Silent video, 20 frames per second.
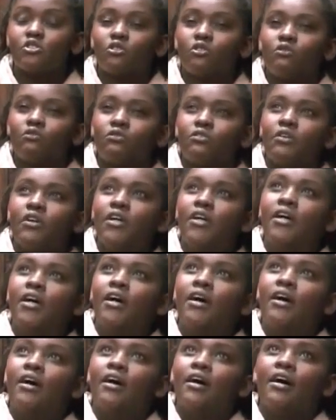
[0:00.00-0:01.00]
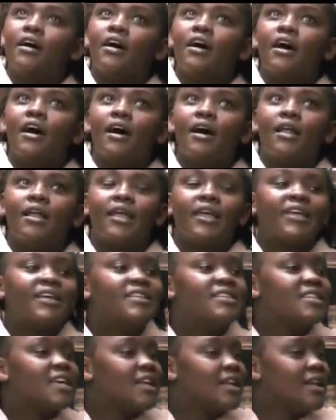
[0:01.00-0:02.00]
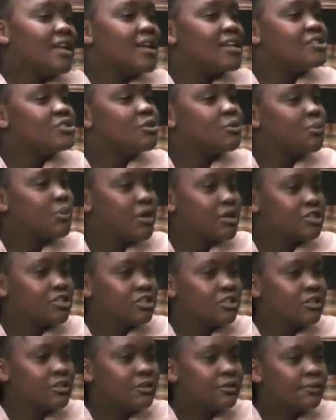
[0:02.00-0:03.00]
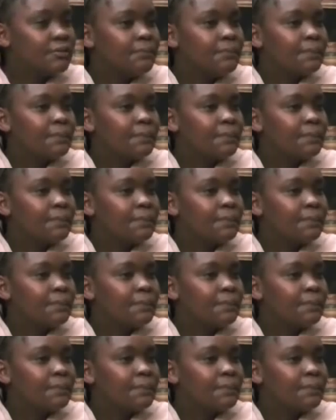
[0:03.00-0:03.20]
of like internalized oppression